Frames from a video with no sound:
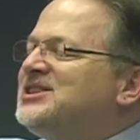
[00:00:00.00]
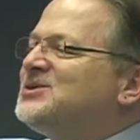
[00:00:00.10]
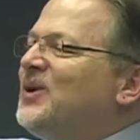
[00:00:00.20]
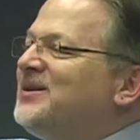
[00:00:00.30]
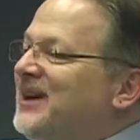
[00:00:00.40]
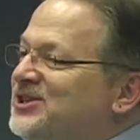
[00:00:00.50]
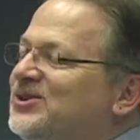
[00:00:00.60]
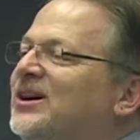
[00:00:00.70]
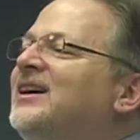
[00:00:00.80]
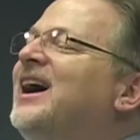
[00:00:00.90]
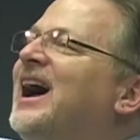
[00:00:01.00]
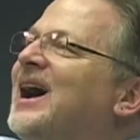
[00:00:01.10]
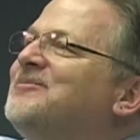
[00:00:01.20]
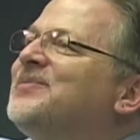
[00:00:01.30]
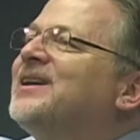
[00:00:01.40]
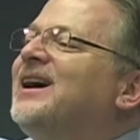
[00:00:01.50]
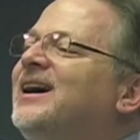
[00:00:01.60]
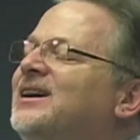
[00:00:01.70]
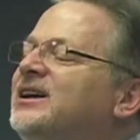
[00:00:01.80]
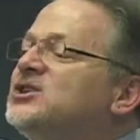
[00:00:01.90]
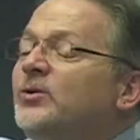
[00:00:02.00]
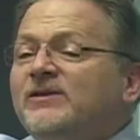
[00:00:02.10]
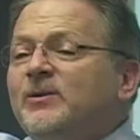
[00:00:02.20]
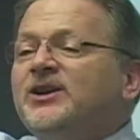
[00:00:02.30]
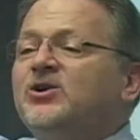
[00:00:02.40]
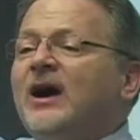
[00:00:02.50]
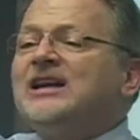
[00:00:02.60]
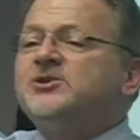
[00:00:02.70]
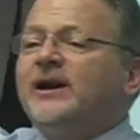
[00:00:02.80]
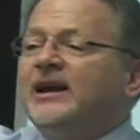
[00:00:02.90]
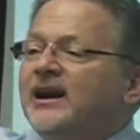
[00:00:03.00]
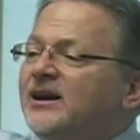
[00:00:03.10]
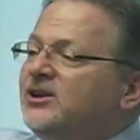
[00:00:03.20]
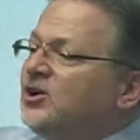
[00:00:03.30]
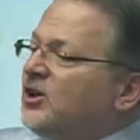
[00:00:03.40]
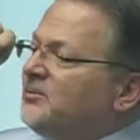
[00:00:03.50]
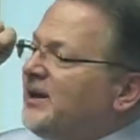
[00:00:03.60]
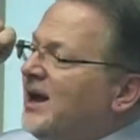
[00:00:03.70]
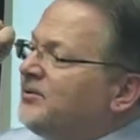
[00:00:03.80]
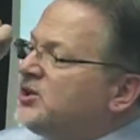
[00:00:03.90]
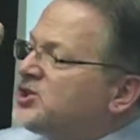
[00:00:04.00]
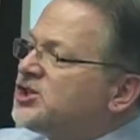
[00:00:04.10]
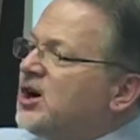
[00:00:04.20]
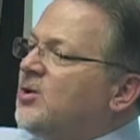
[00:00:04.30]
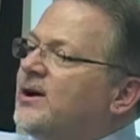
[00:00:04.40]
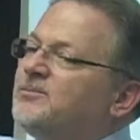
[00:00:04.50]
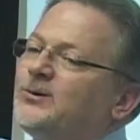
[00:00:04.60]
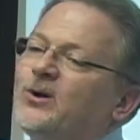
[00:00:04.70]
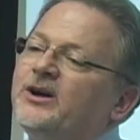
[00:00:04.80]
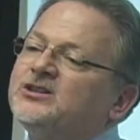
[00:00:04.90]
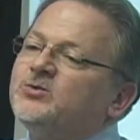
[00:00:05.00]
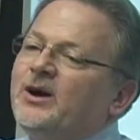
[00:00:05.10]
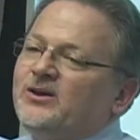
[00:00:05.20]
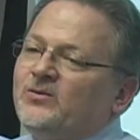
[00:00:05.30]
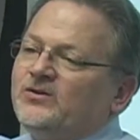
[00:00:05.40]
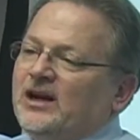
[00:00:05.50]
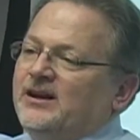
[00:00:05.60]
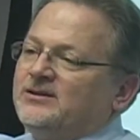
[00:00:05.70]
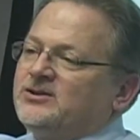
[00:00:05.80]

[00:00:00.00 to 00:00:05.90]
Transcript: just want to make sure. So even when you graduate here, you'll be able to show employers what you've done.